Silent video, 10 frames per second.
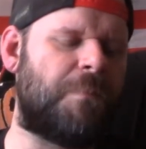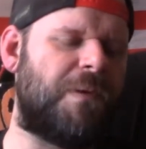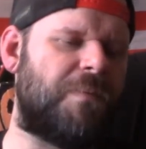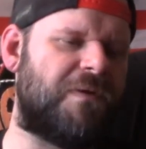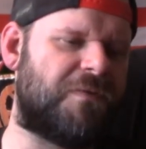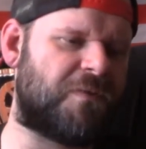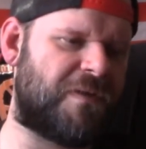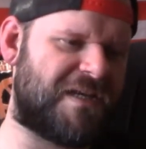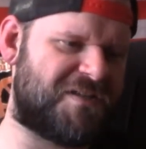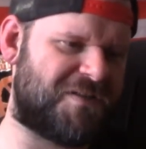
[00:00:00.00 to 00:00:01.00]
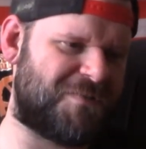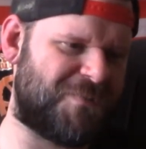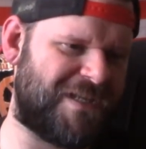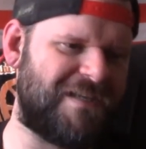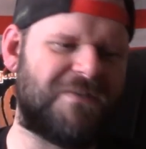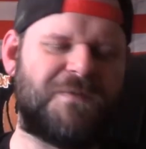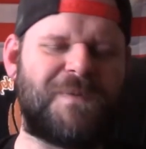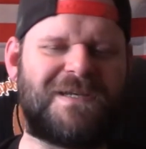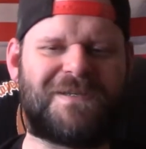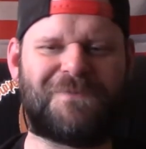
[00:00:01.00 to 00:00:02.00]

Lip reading: of people can throw that shit at me, especially